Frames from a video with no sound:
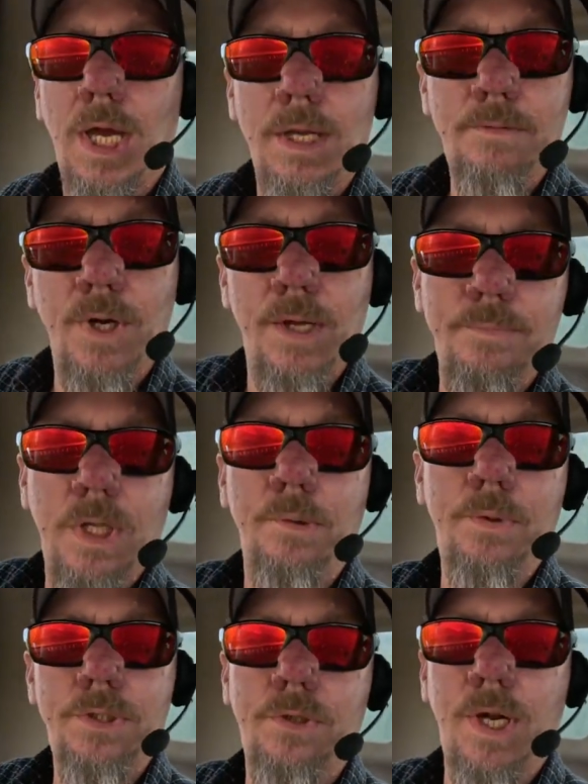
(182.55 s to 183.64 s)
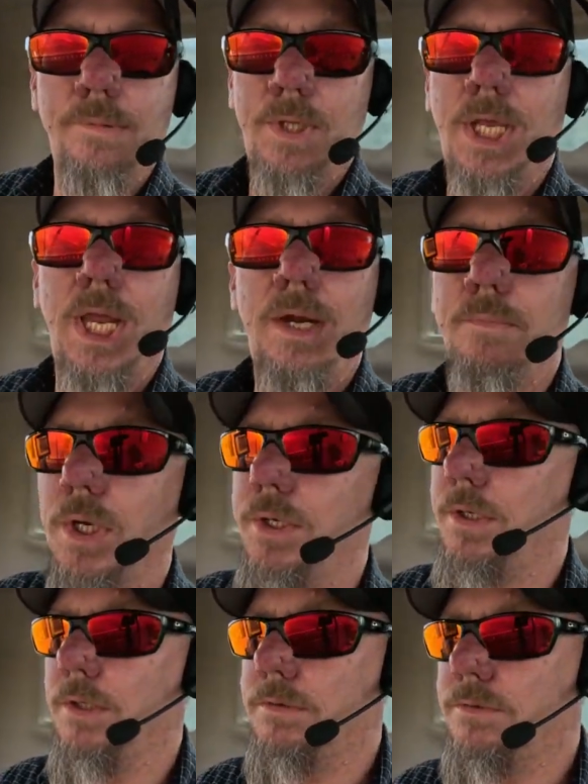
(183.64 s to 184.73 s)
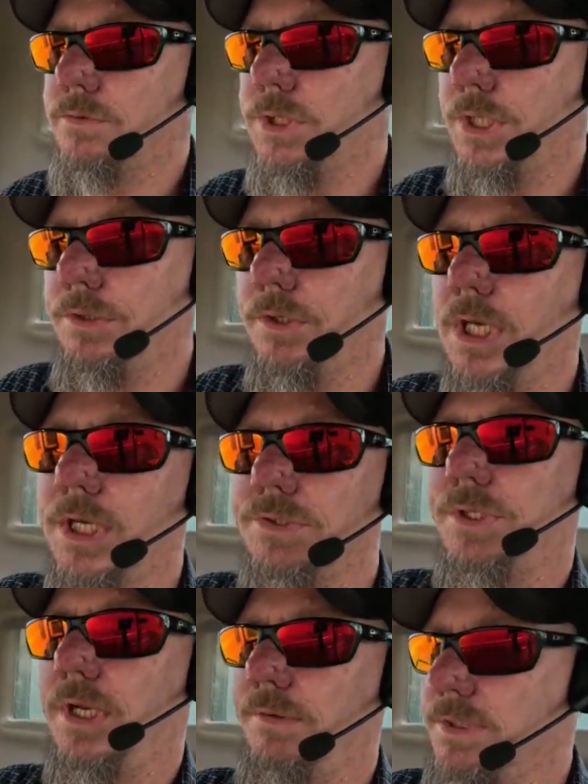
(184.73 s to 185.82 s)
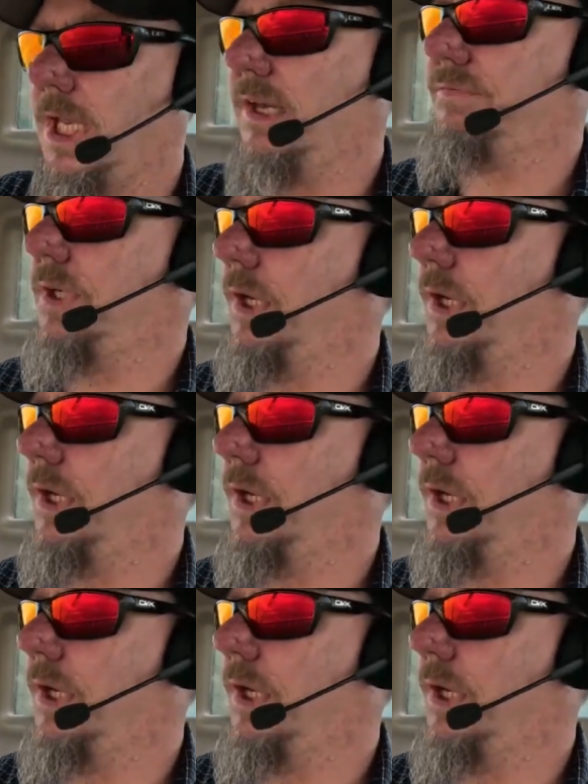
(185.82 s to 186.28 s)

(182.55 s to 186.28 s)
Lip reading: I went to grab the camera to tell you guys that I was half